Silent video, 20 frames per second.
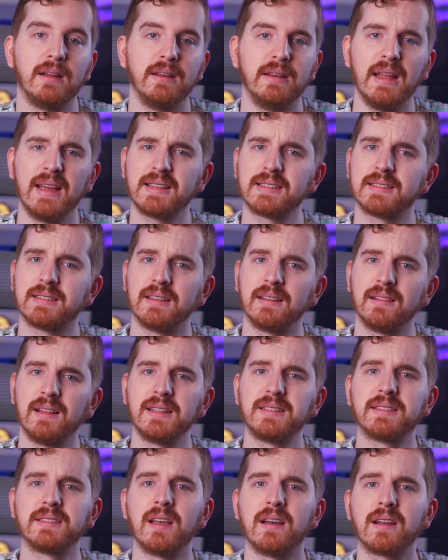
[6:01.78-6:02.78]
Next,
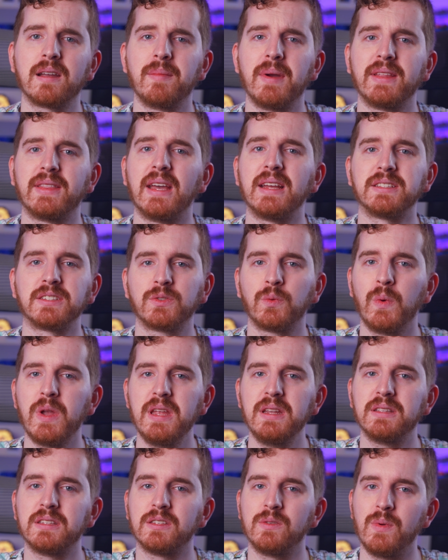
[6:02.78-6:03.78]
let's talk about that
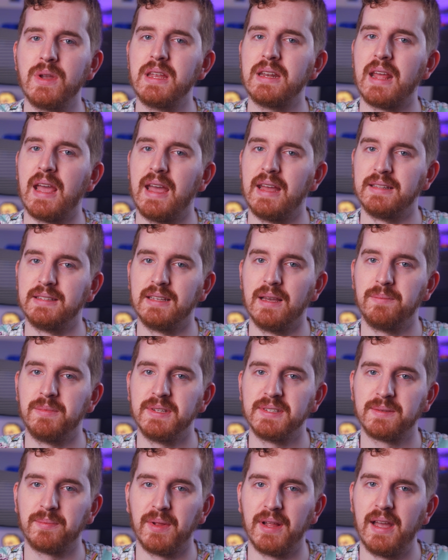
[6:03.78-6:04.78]
sweet, sweet heads-up
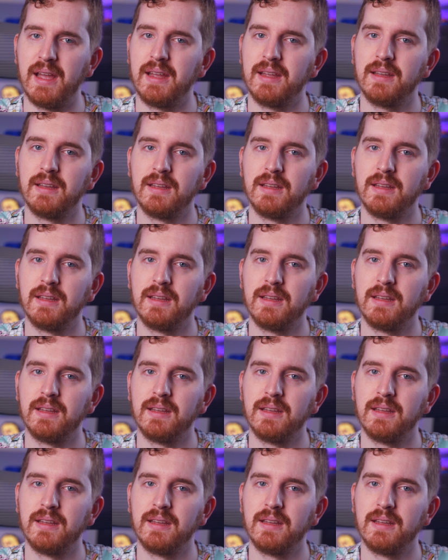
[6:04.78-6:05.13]
display.